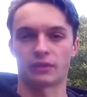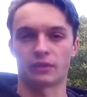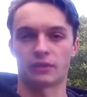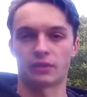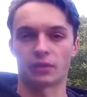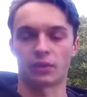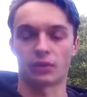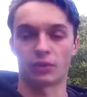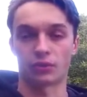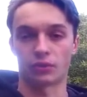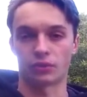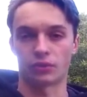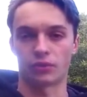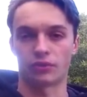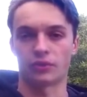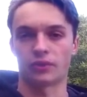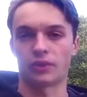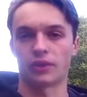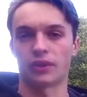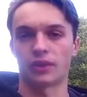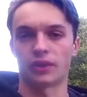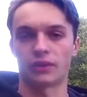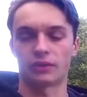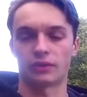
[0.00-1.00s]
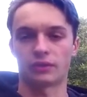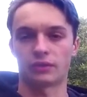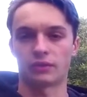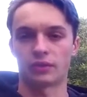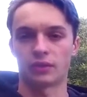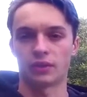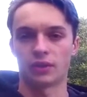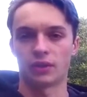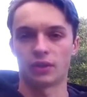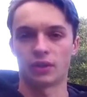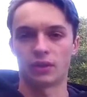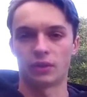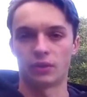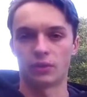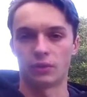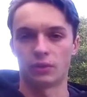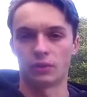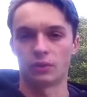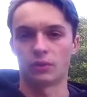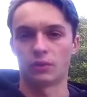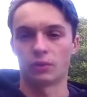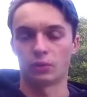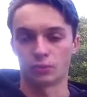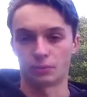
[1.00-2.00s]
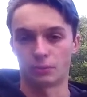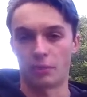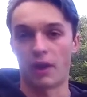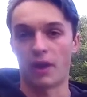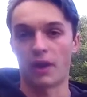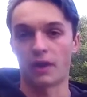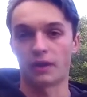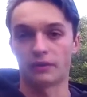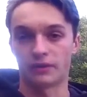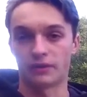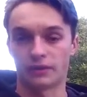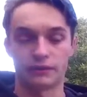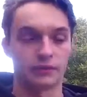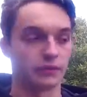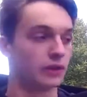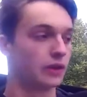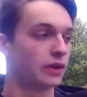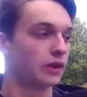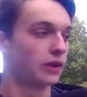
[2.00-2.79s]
earlier than lakes or ponds even.